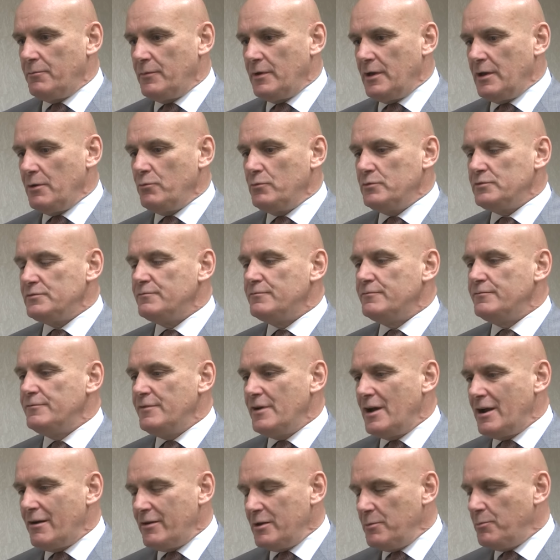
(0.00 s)
it was
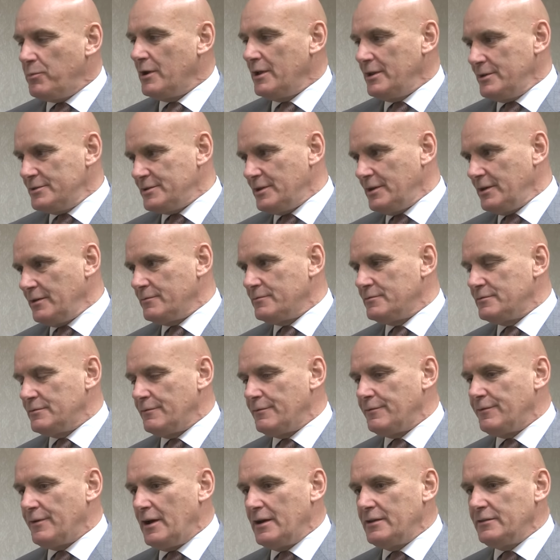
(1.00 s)
very pleasing to
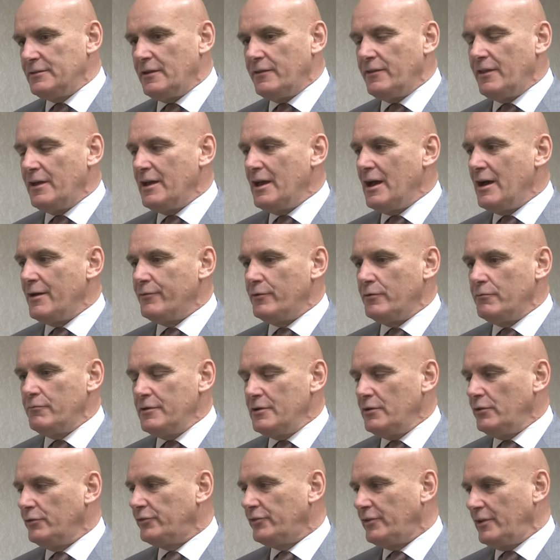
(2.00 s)
find that they have a
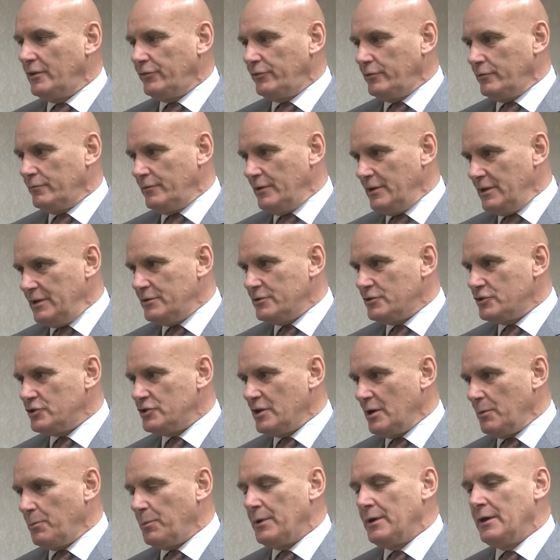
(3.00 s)
real sense of
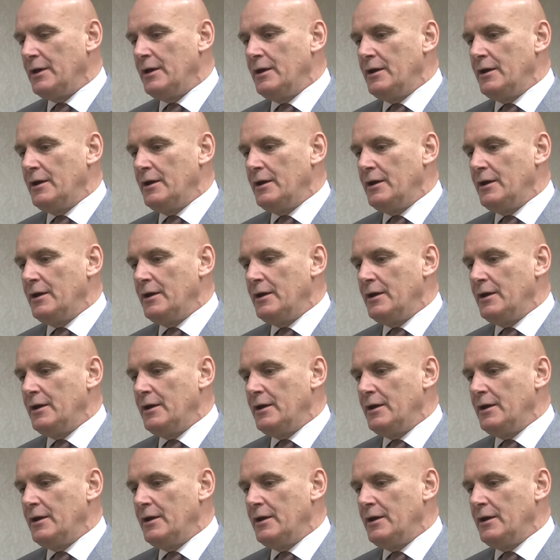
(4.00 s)
leadership